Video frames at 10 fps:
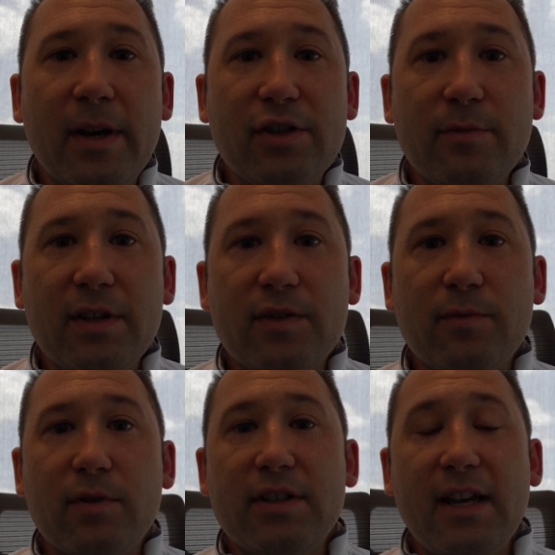measurements
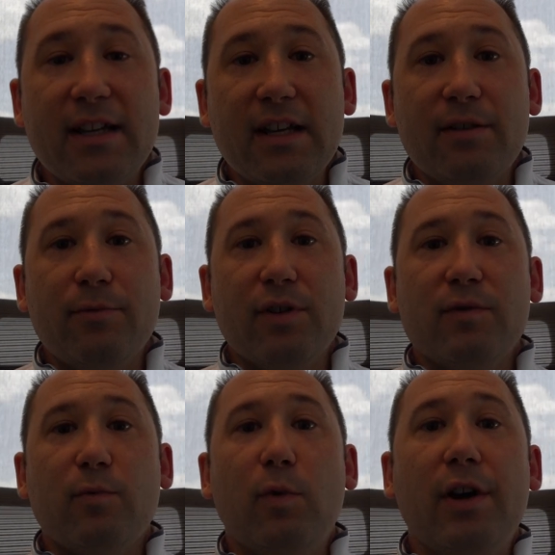were taken
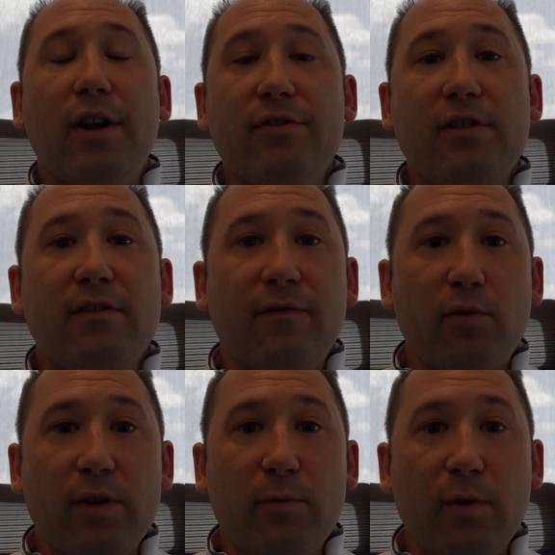was
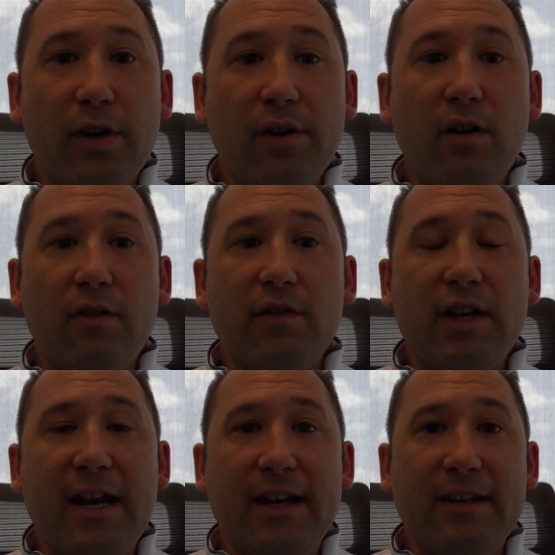141
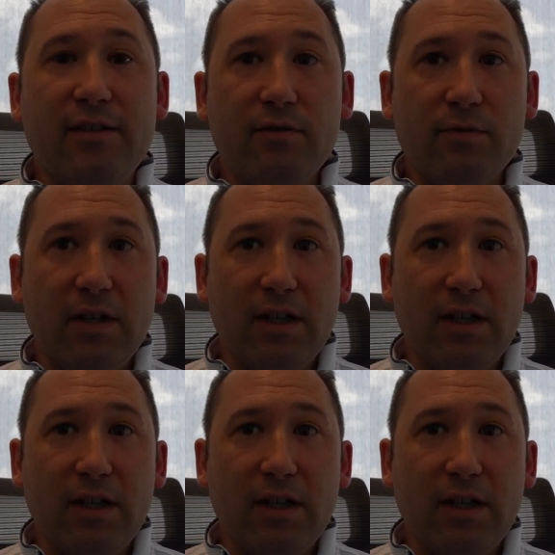over 82.